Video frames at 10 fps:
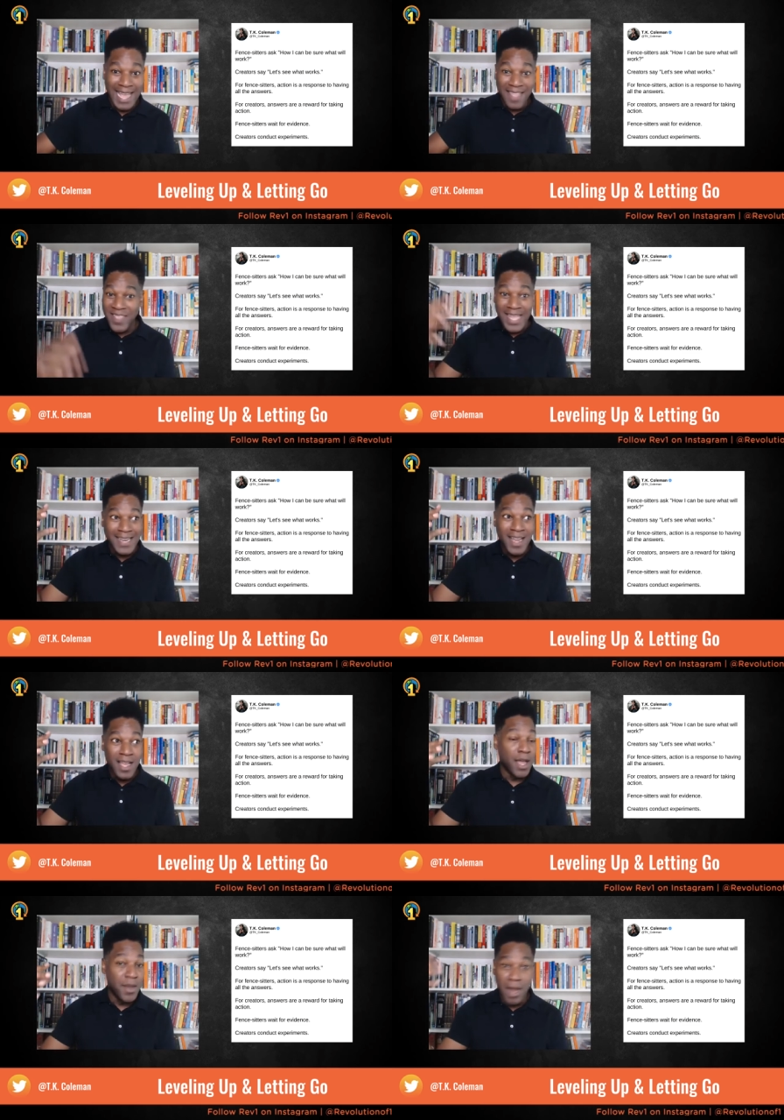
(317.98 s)
And then
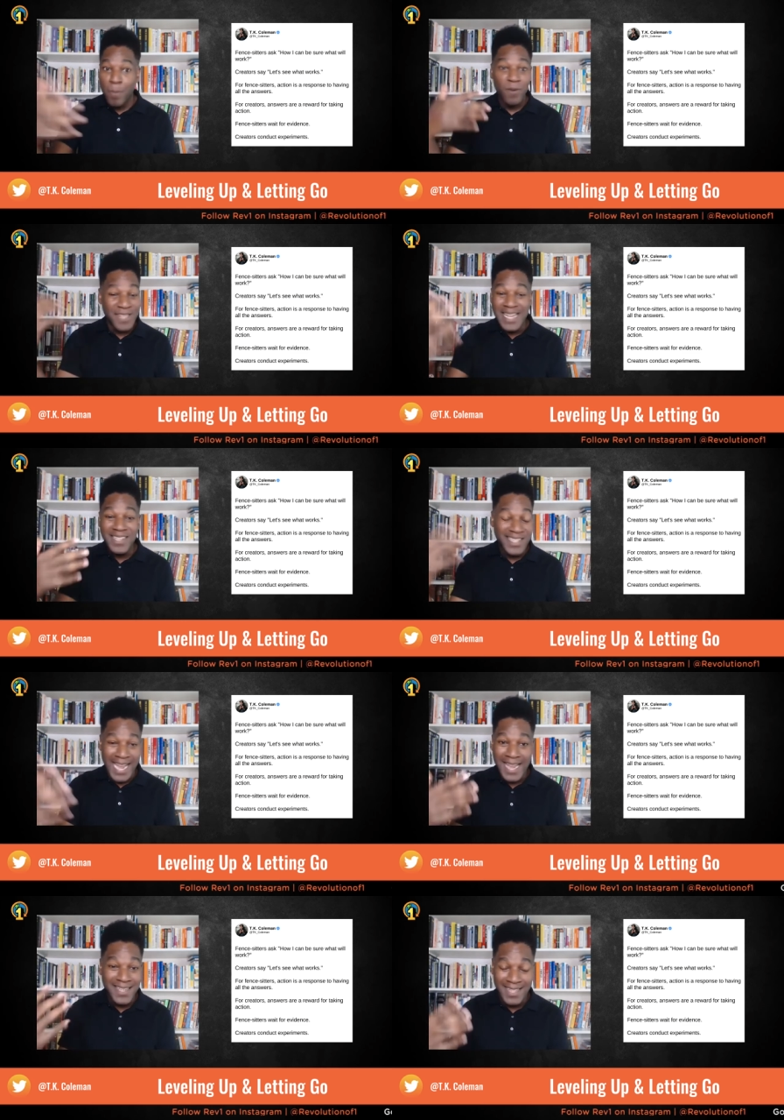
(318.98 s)
a number of things
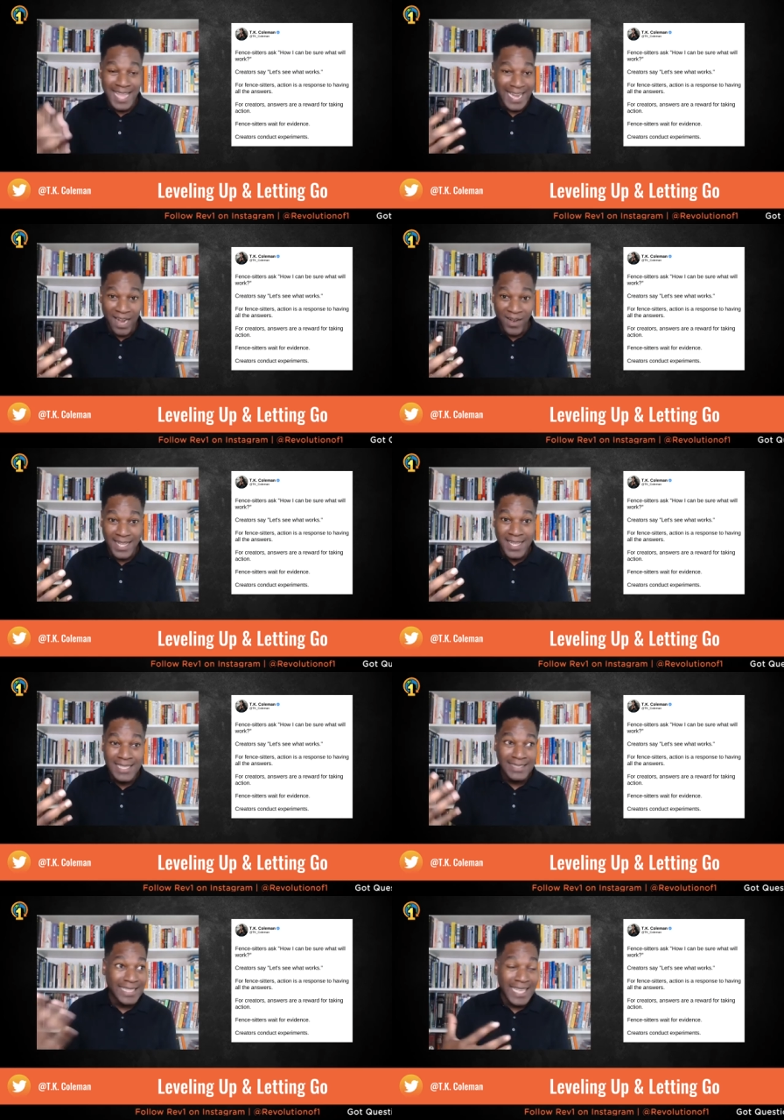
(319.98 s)
changed in that area
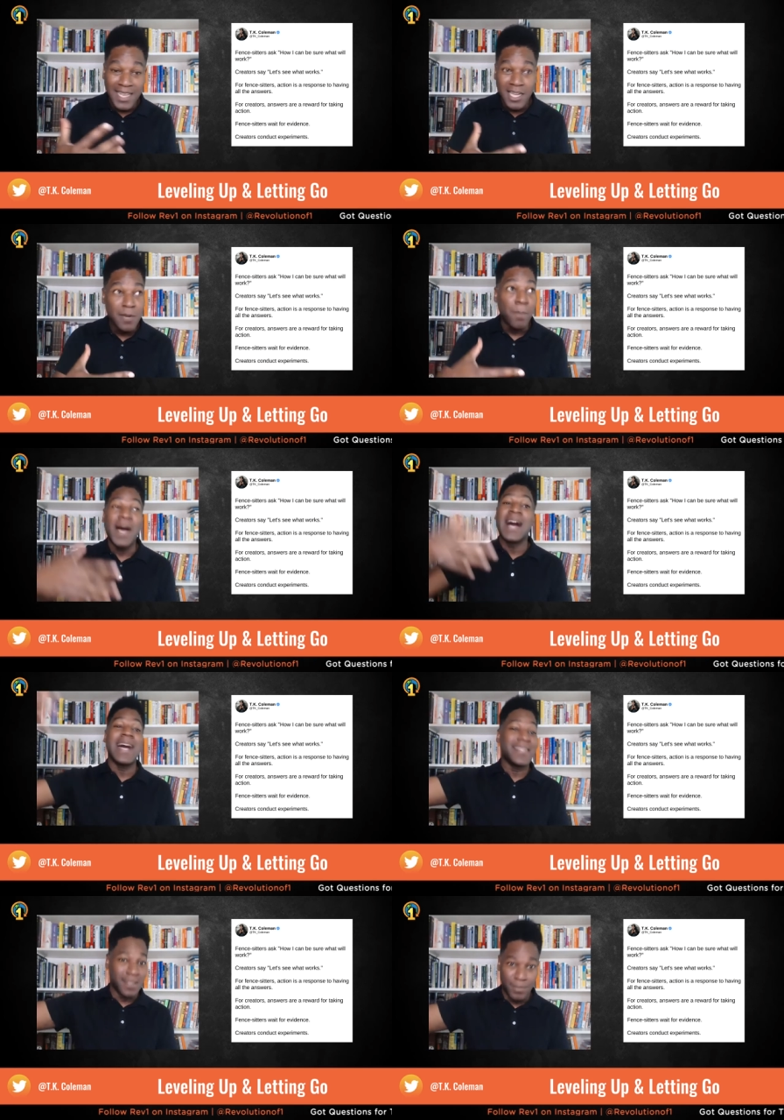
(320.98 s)
that they couldn't
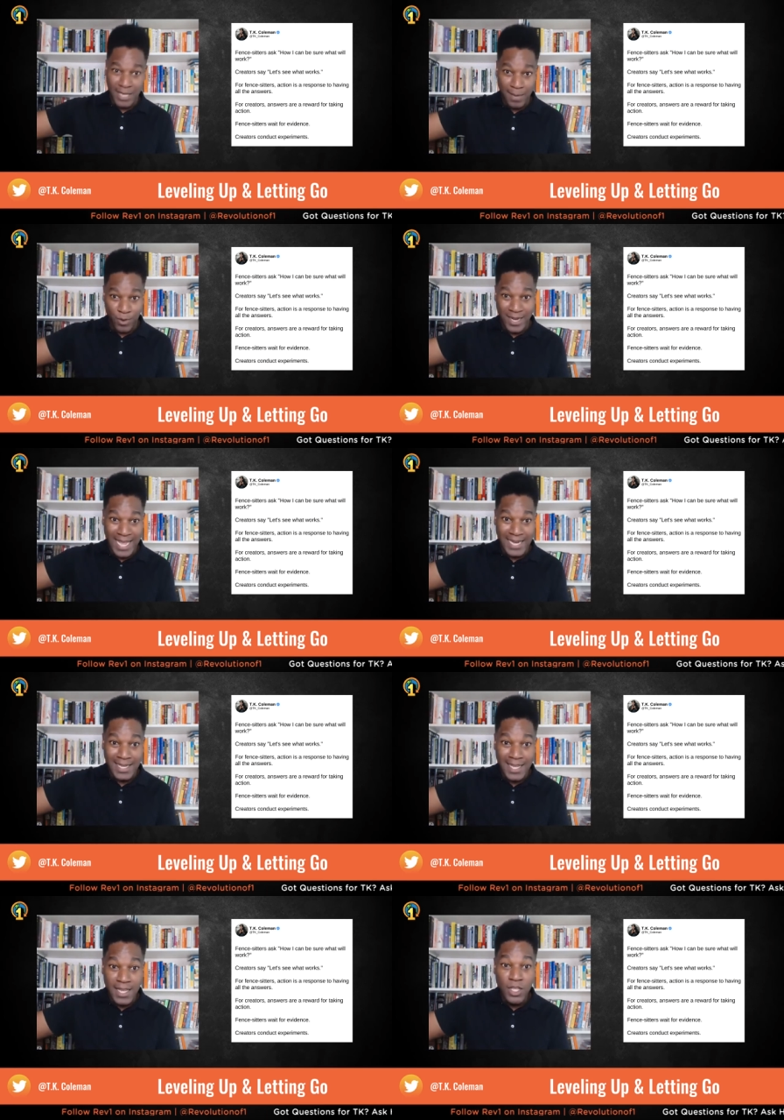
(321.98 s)
possibly predict.
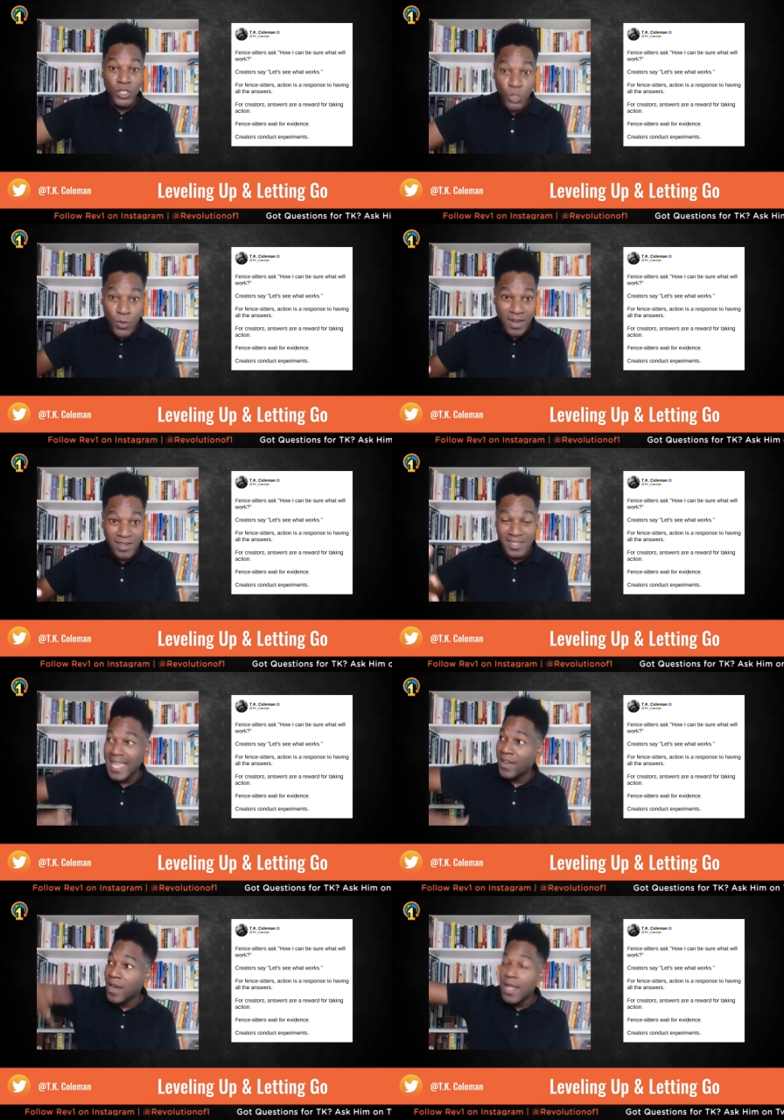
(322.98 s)
Two years
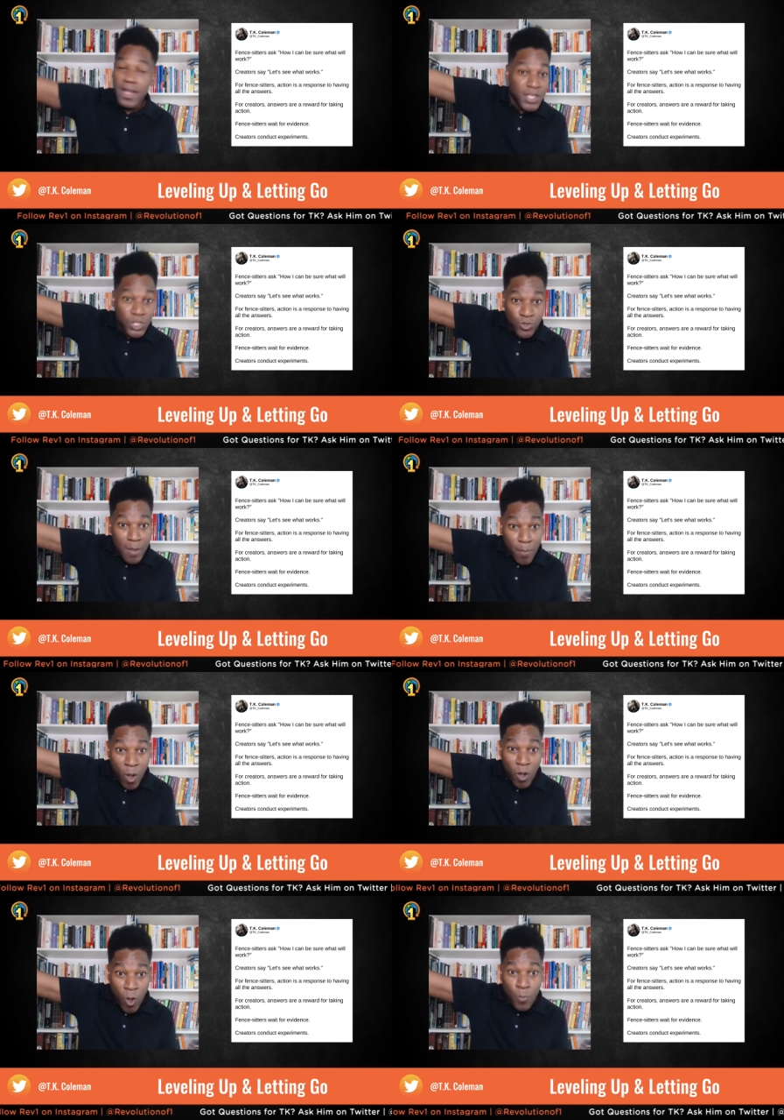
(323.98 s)
later, a strip
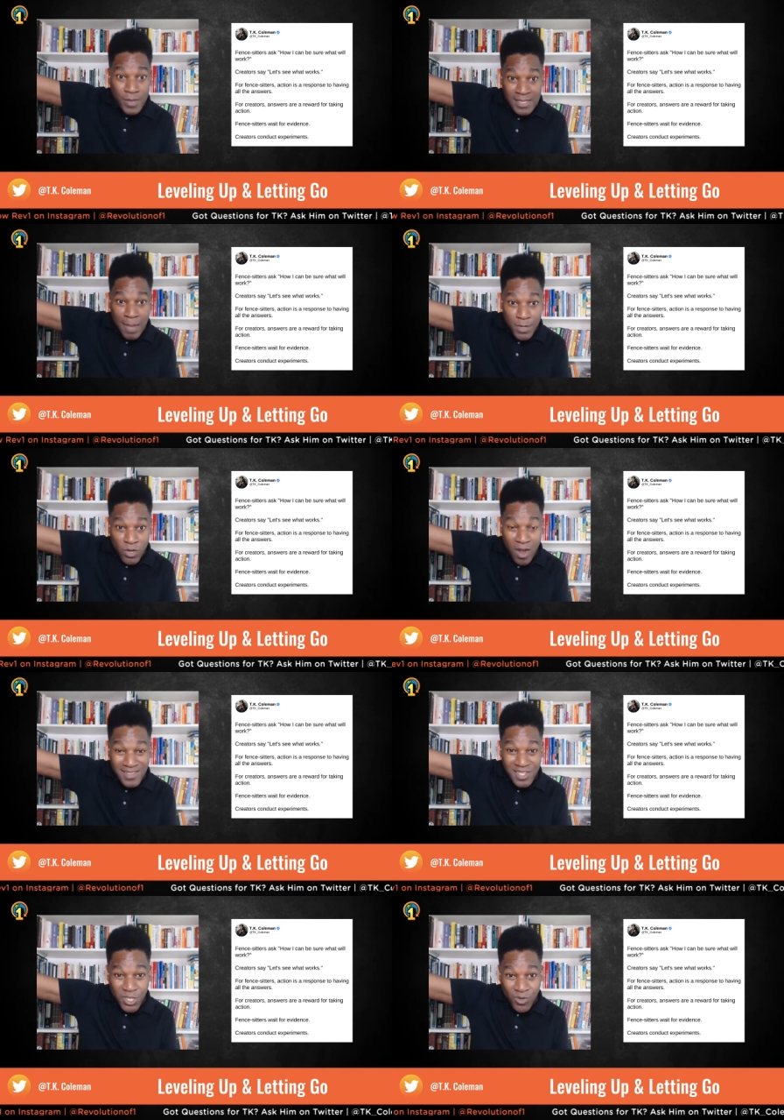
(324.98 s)
mall opens up
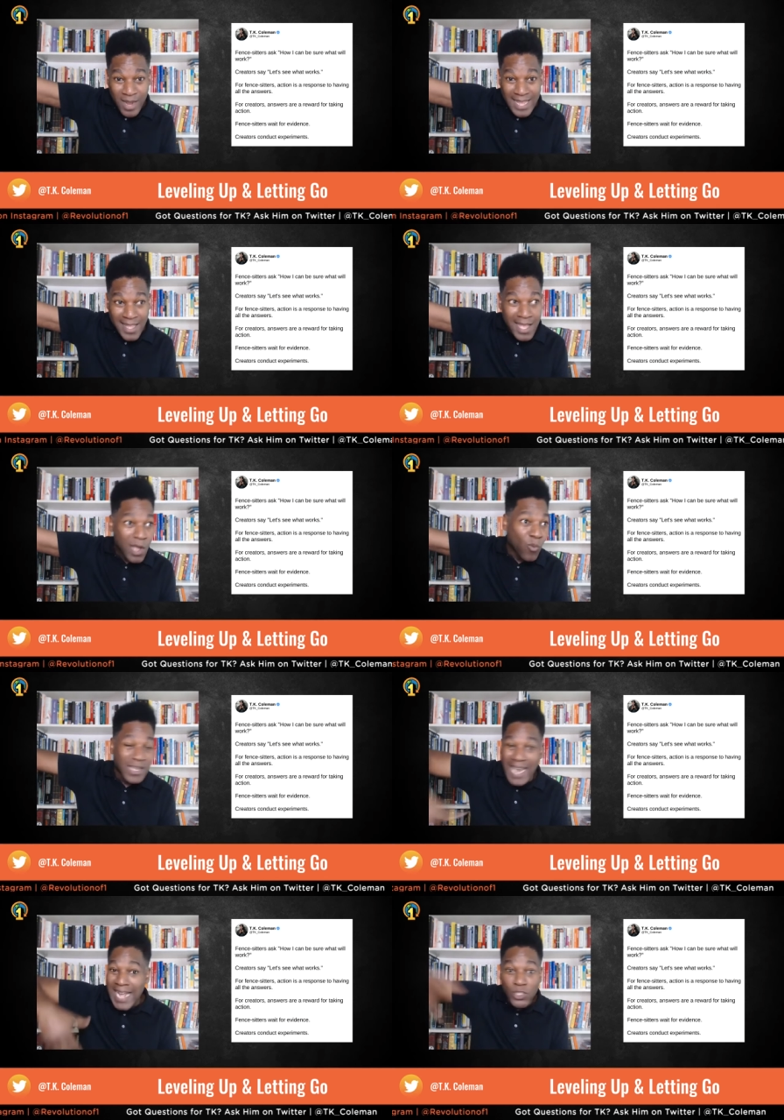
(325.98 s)
across the street with
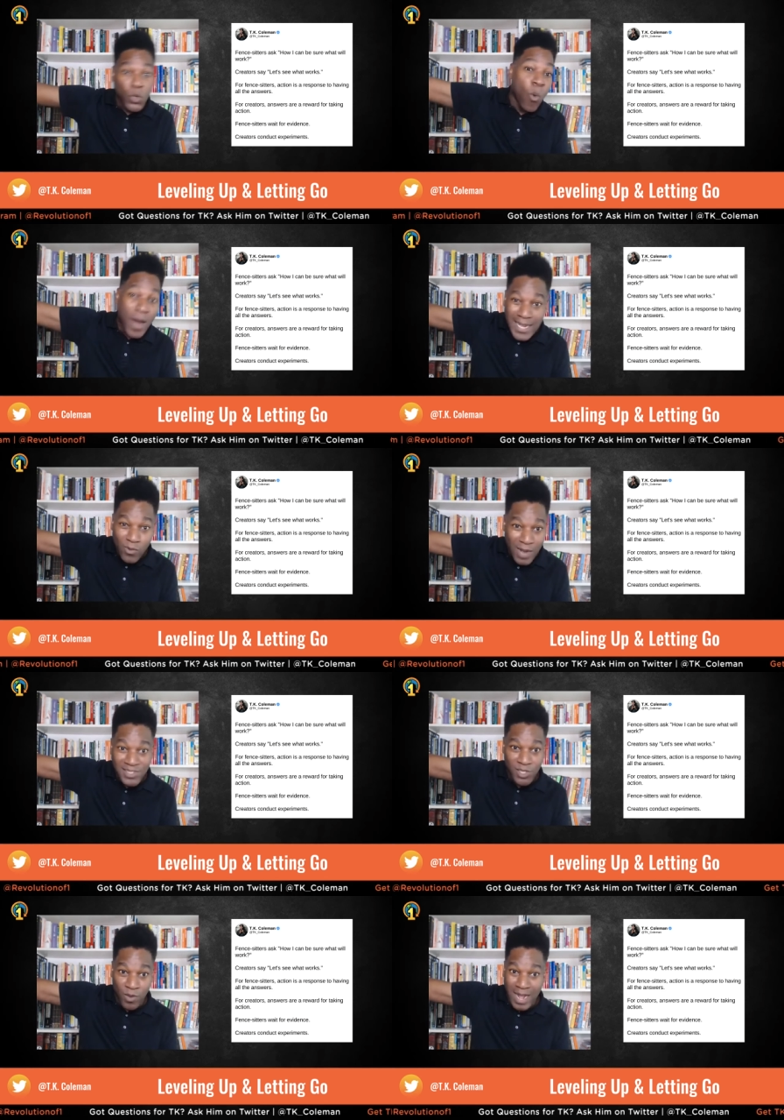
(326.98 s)
like 20
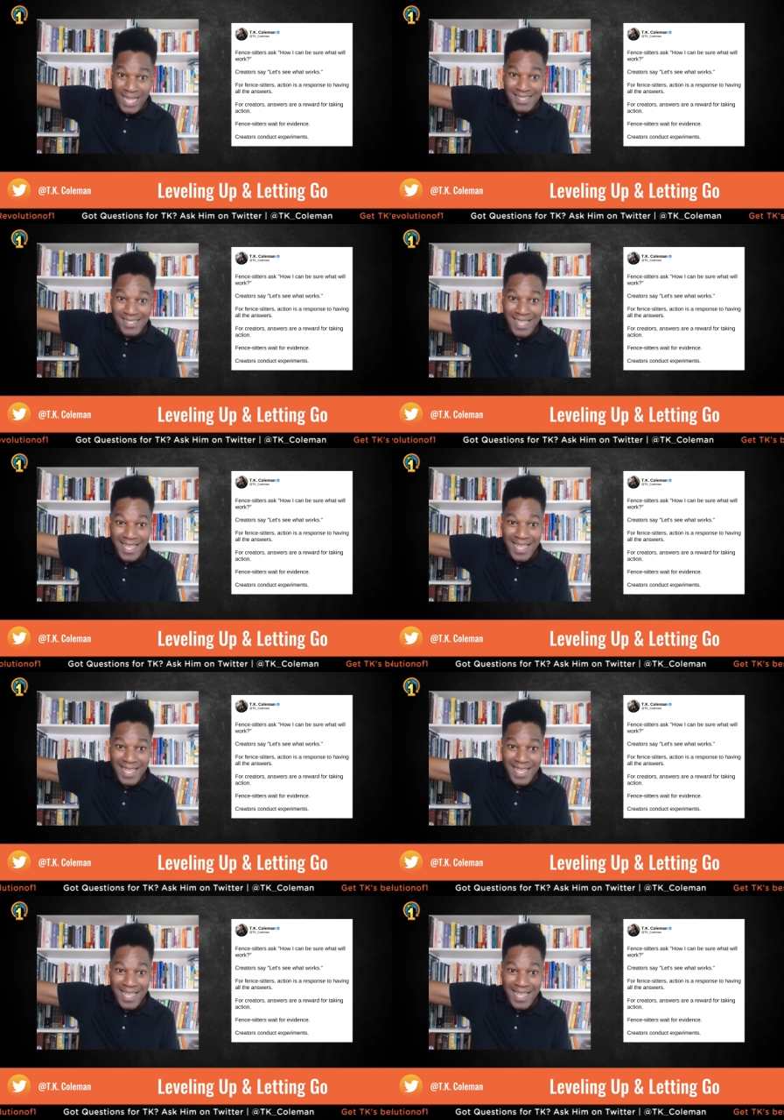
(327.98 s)
restaurants.